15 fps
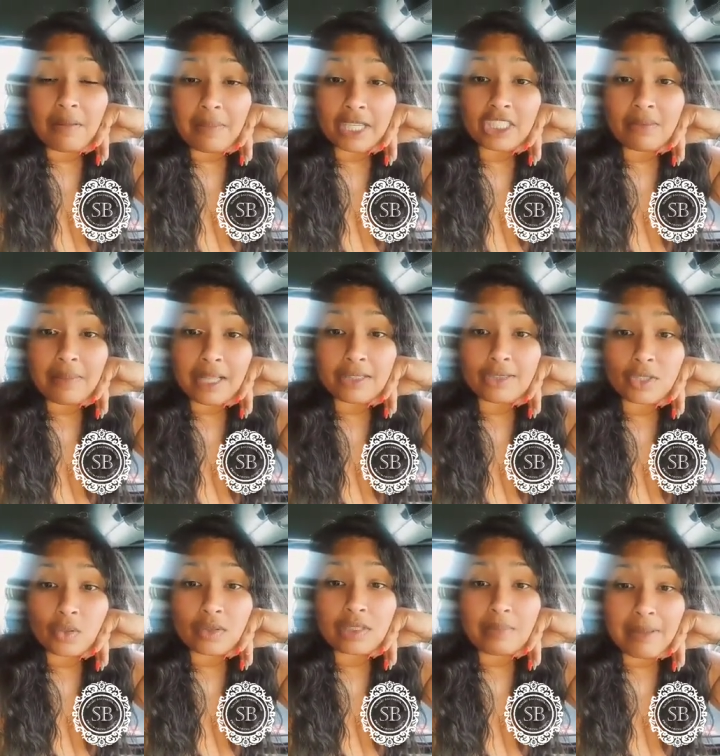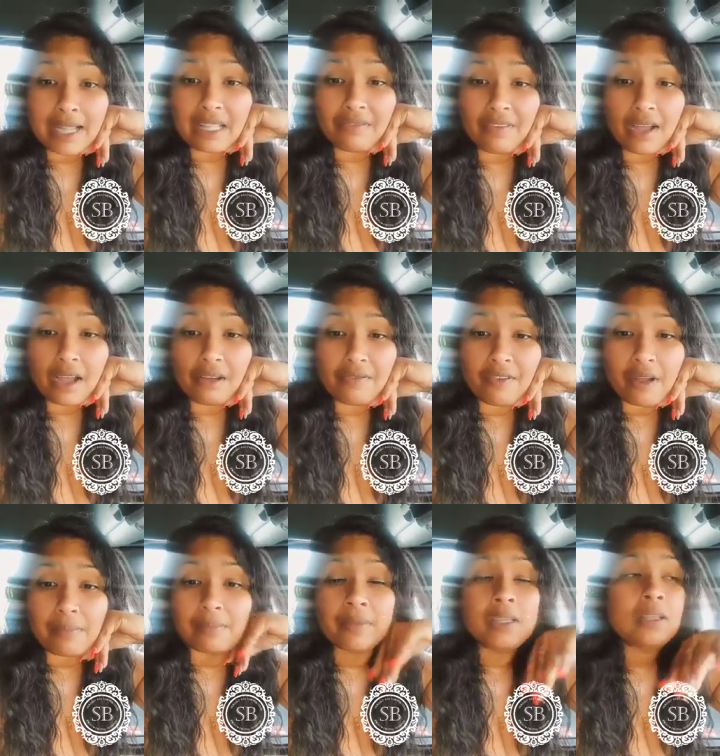So that
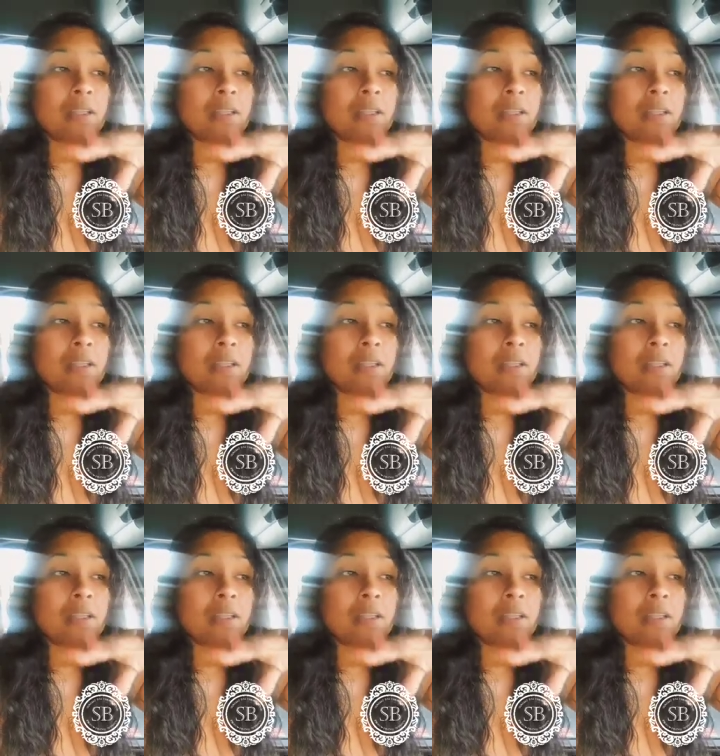emotional roller